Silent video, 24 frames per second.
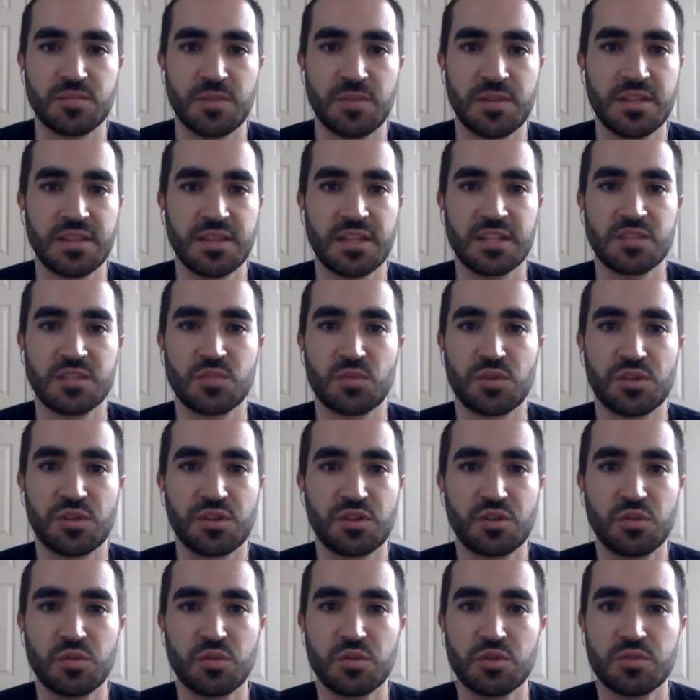I think that's one of the
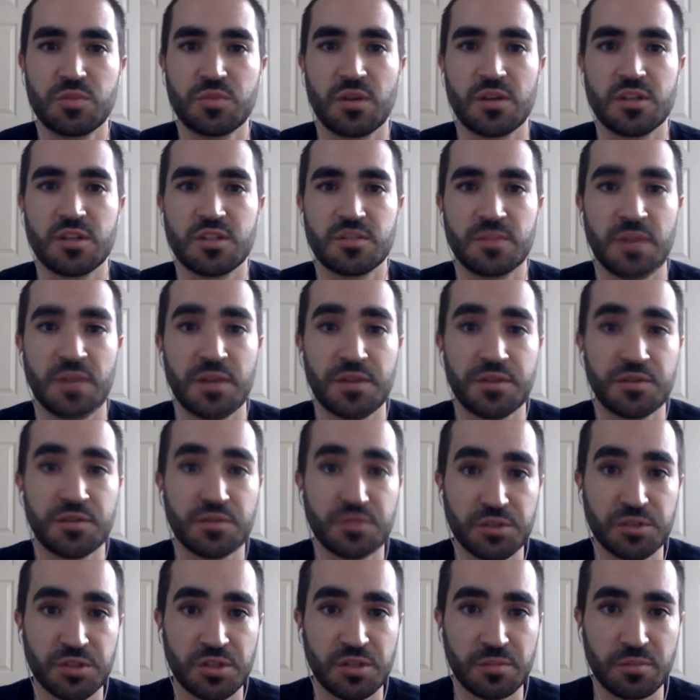coolest parts about the
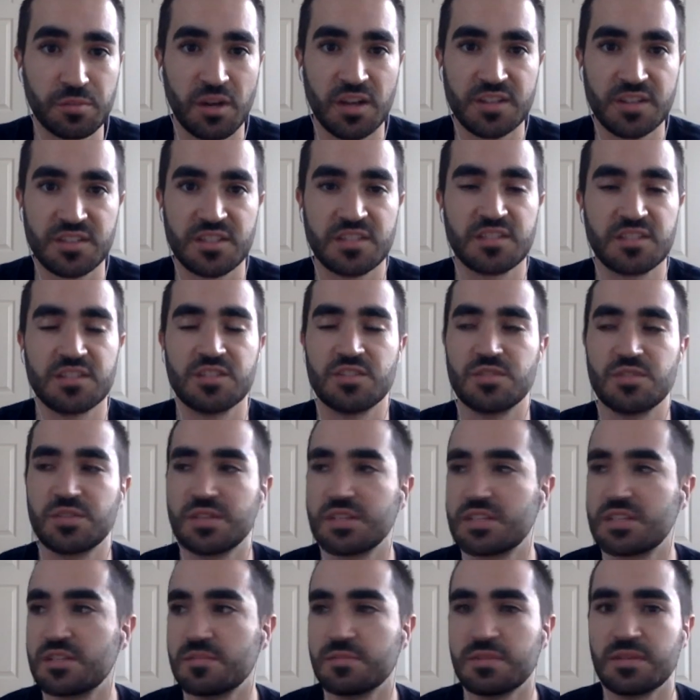recruiting process is you
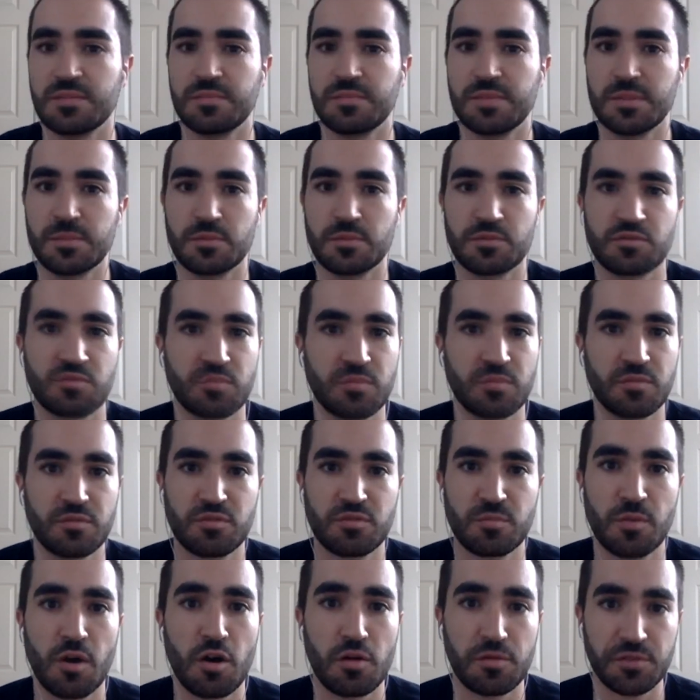get to meet people from
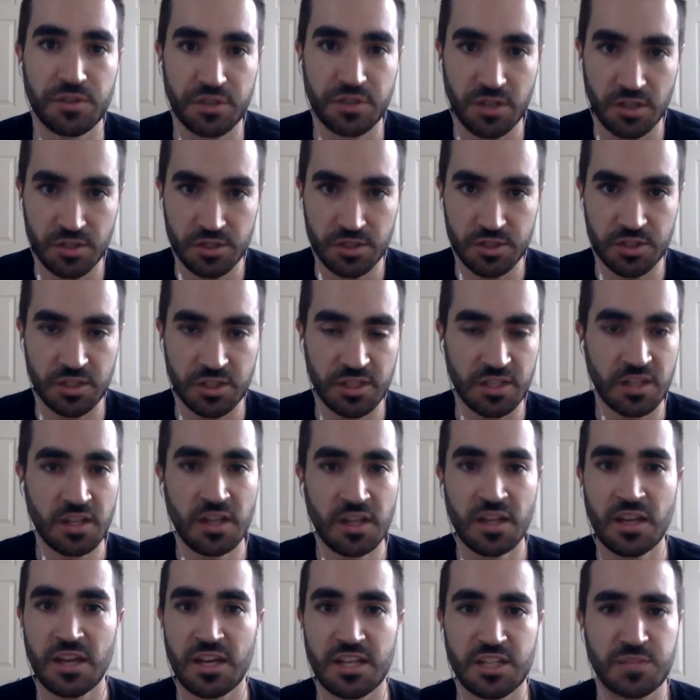from all over the country,
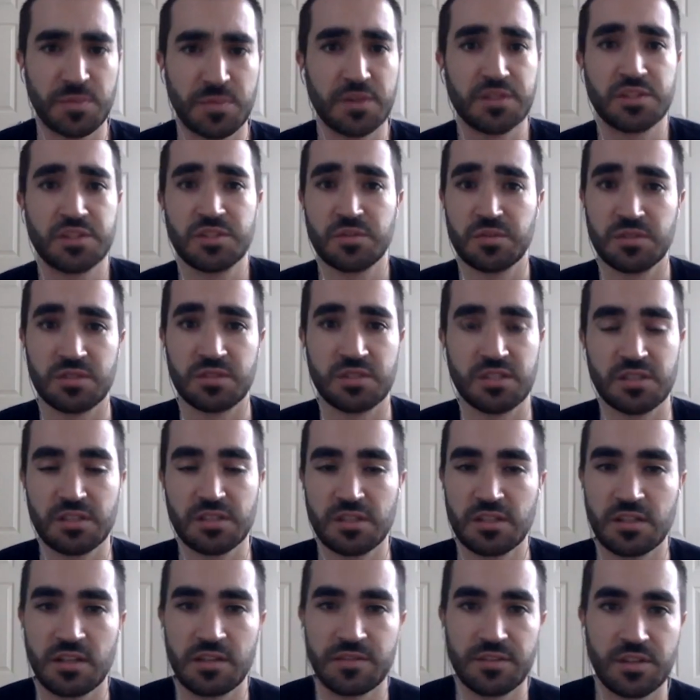especially with the Elite
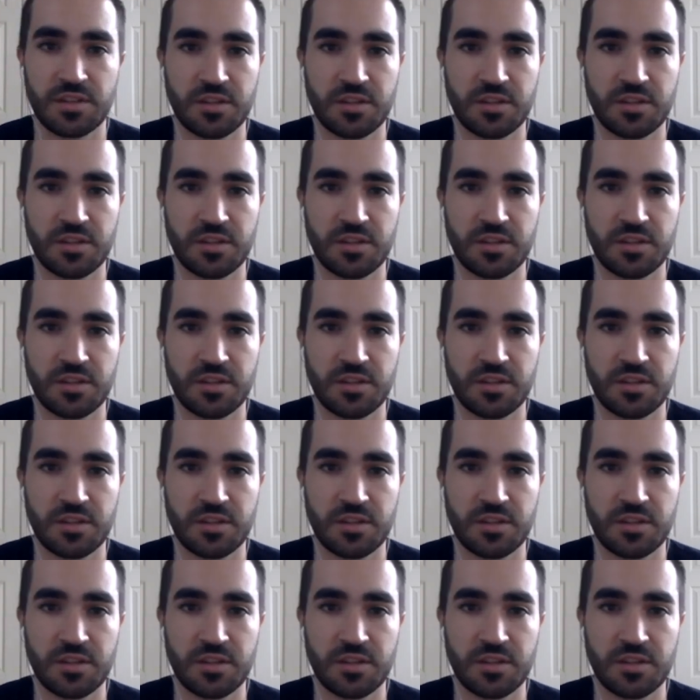Eleven.